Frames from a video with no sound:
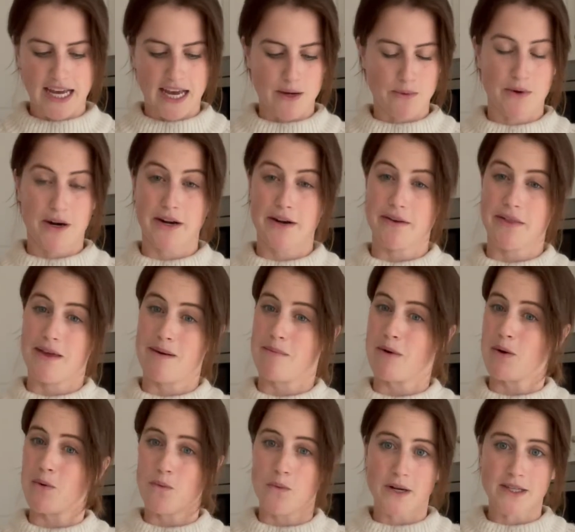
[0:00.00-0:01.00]
I water
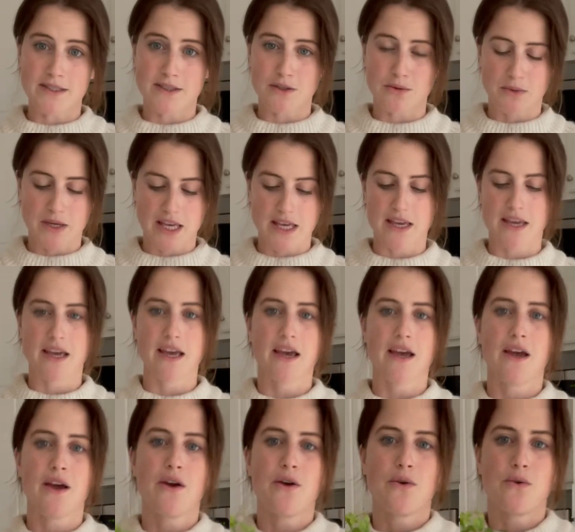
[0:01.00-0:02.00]
them once a week,
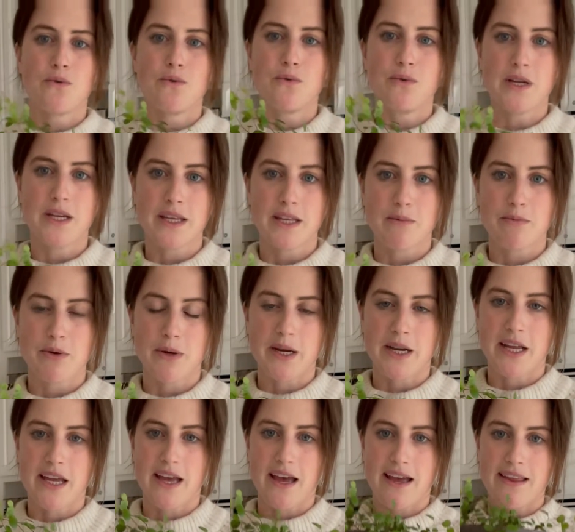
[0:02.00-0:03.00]
really pretty.